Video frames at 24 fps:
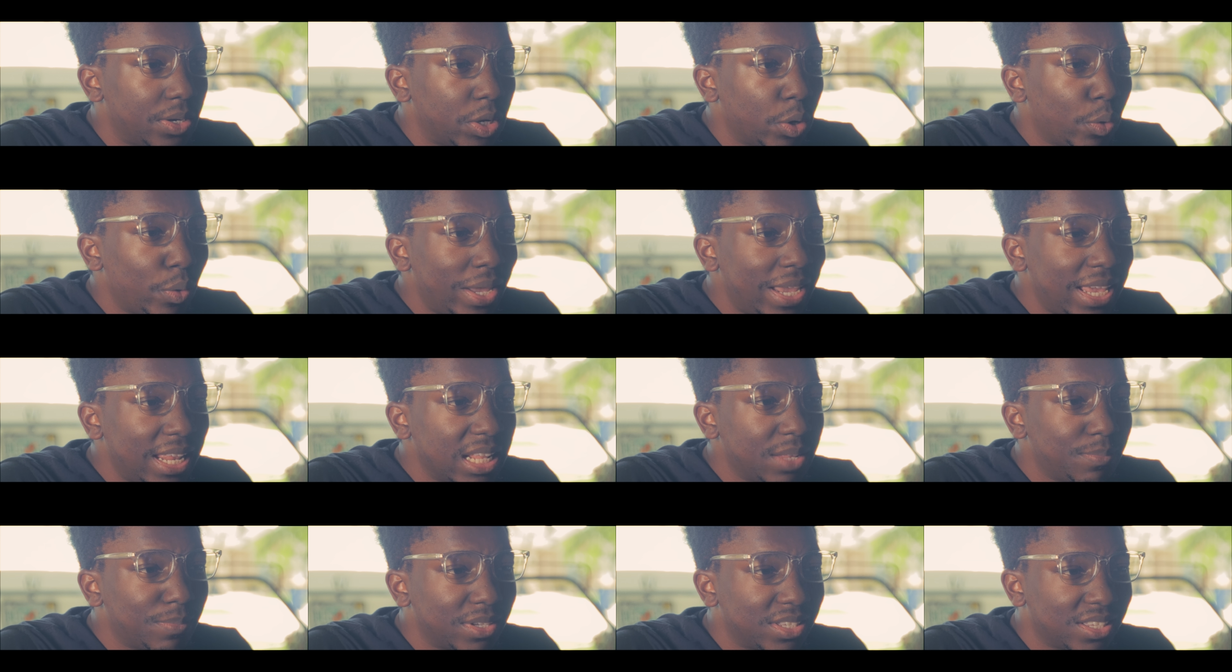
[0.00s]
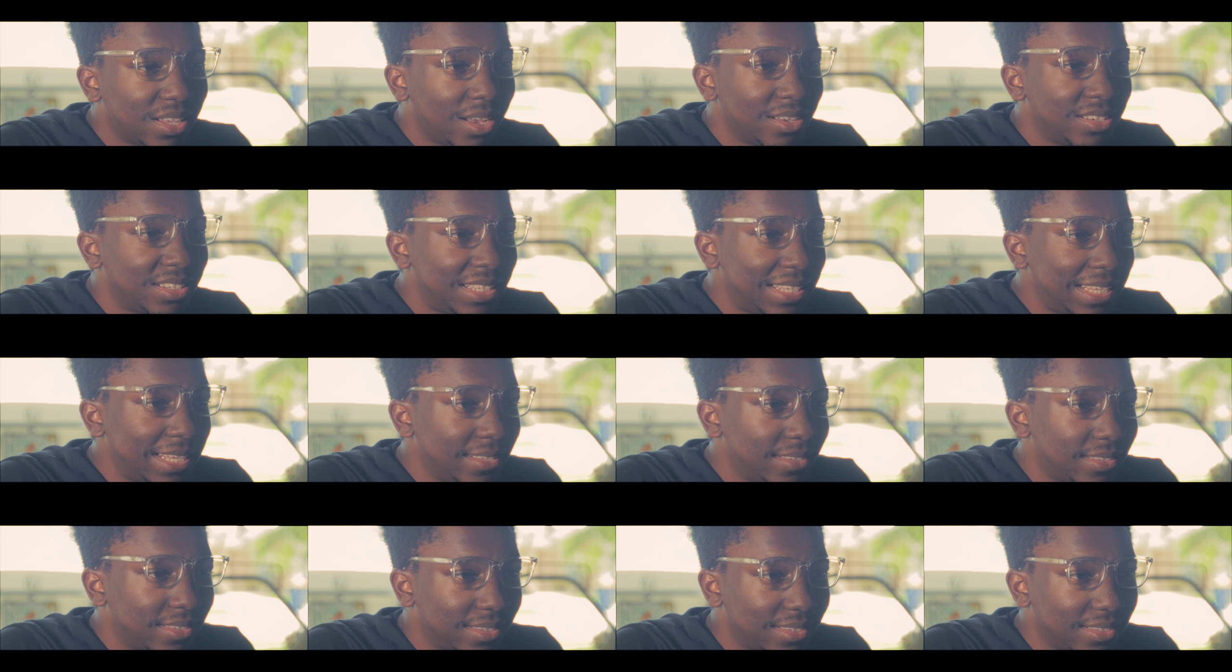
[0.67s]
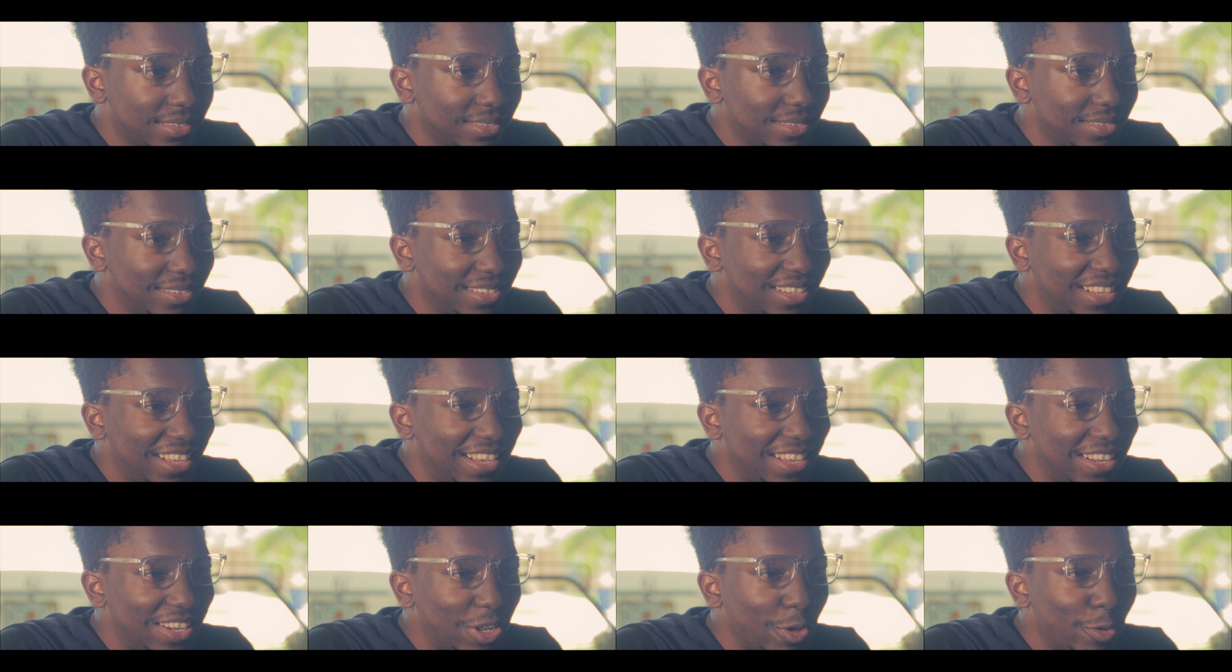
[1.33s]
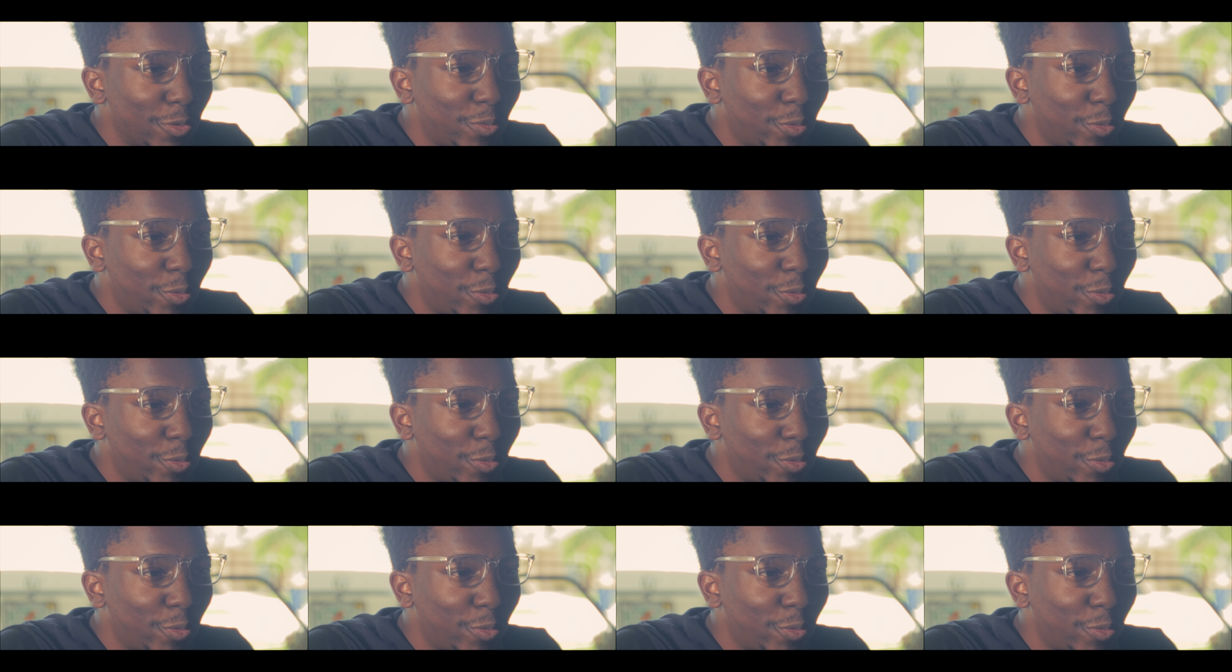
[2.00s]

No heated massage seats, no